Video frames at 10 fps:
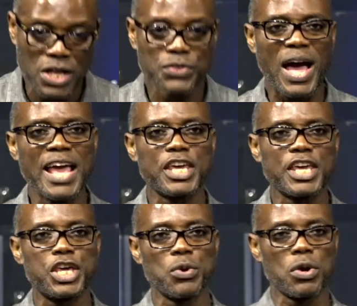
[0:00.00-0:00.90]
Thank
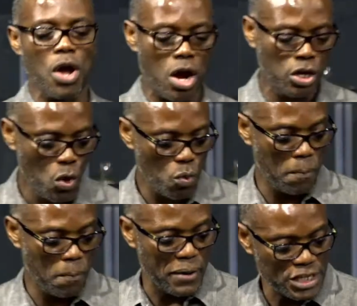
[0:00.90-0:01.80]
you, O God. We
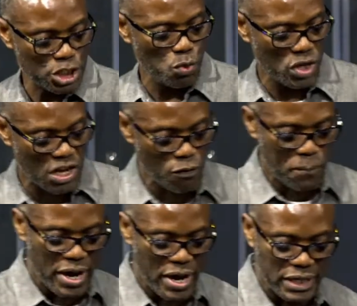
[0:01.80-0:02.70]
bless you, we give you
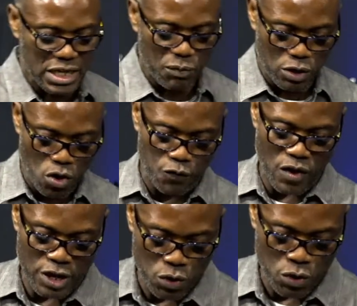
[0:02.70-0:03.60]
praise, and we glorify
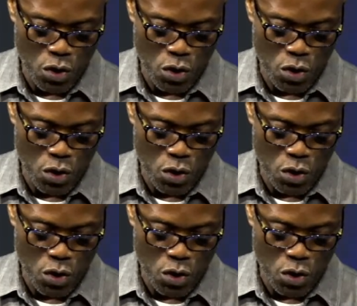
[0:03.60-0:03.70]
you.